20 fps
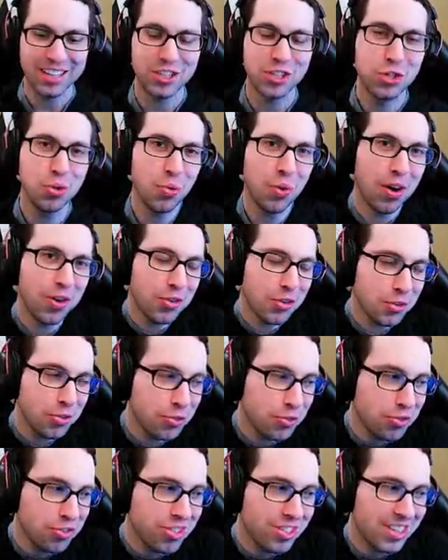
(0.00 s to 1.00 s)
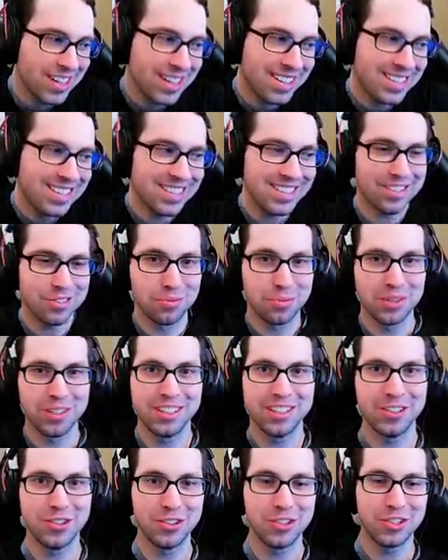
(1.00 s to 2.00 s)
Two under through six is a really
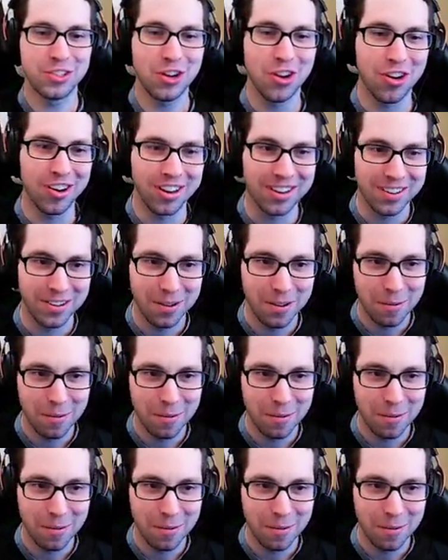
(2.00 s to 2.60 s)
good start.